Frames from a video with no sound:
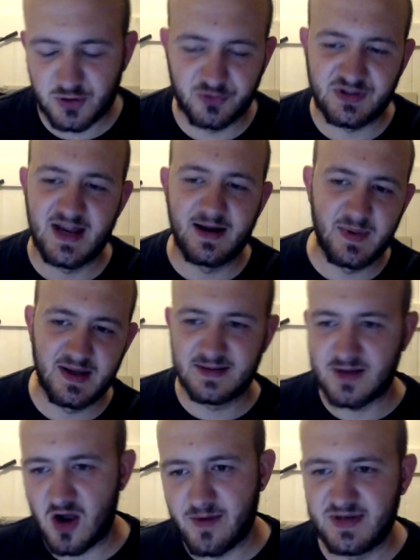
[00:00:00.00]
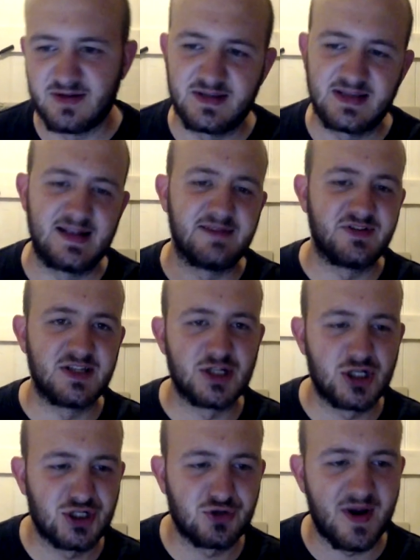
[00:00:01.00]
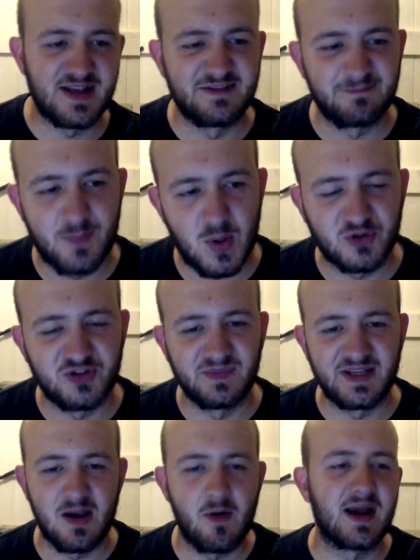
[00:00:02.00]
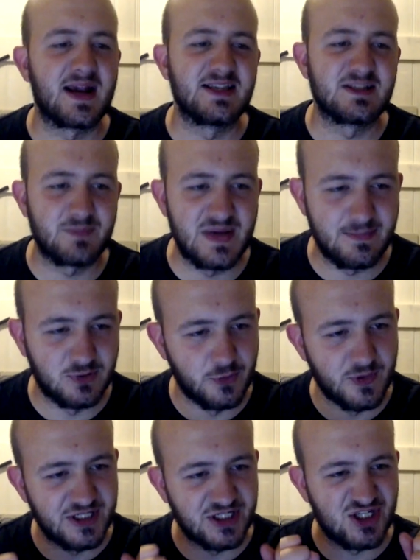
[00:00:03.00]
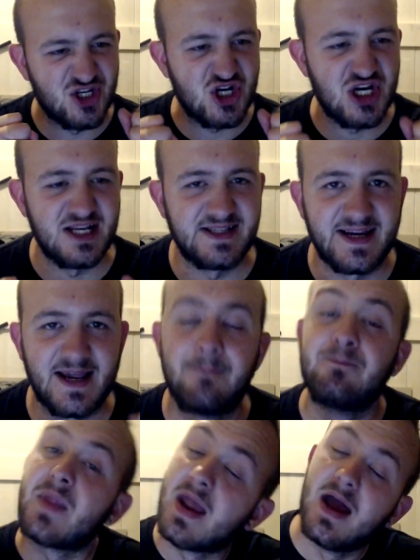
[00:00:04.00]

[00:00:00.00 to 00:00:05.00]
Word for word: which will take a bit of time and give you the stress of possibly going against people who are just cheesing it.